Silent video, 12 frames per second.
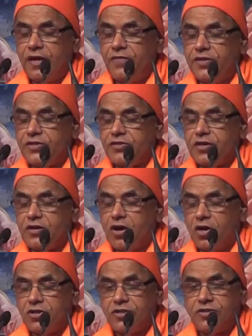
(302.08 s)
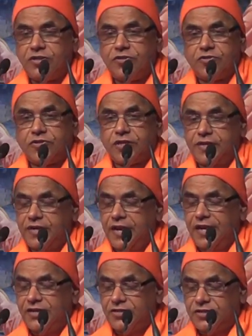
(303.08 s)
in which the Constitution
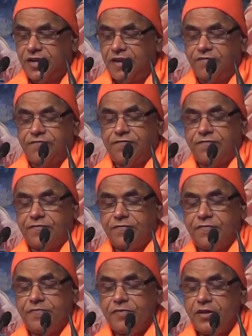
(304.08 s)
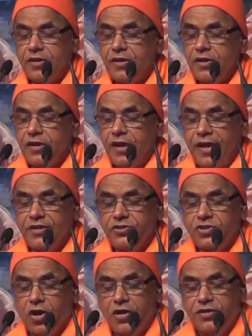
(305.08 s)
itself
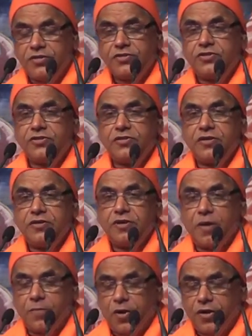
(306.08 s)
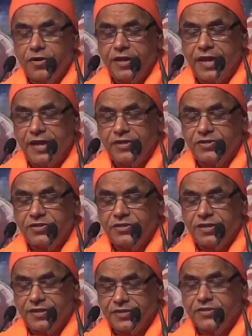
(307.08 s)
enjoins upon each
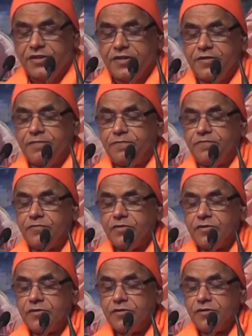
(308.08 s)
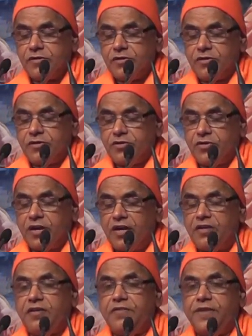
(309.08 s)
citizen to
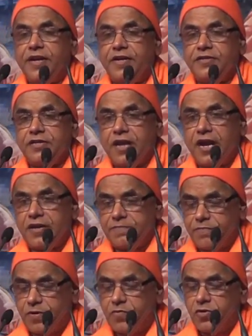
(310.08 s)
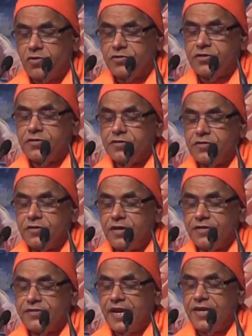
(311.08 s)
cultivate and promote
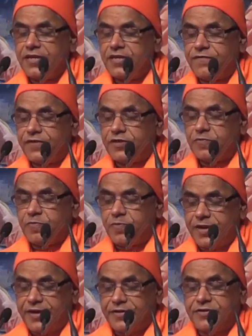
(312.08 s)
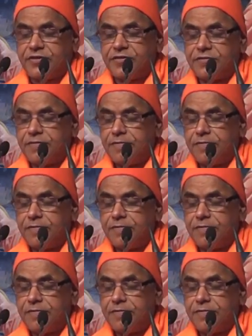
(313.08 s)
a scientific spirit.